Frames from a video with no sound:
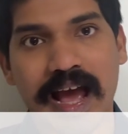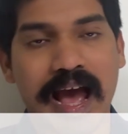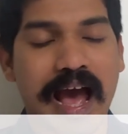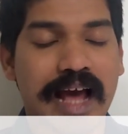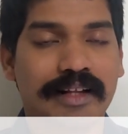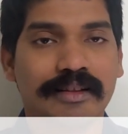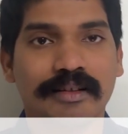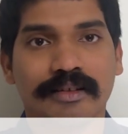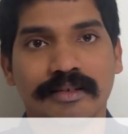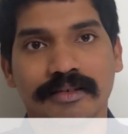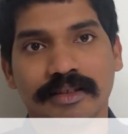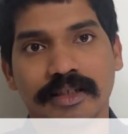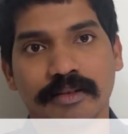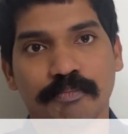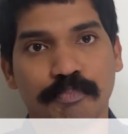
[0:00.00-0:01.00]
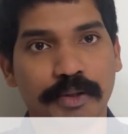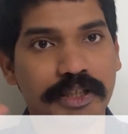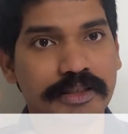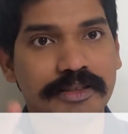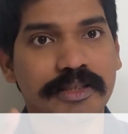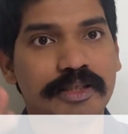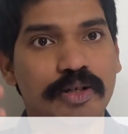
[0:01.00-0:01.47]
and the
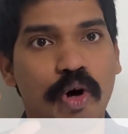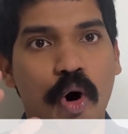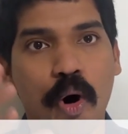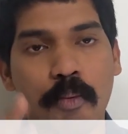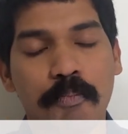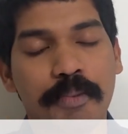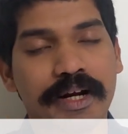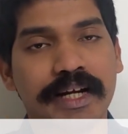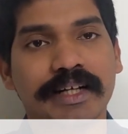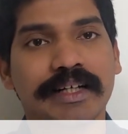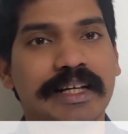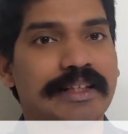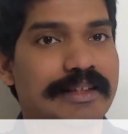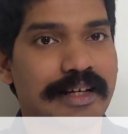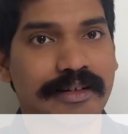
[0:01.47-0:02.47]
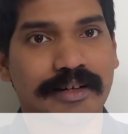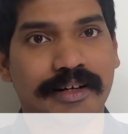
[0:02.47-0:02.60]
person operating that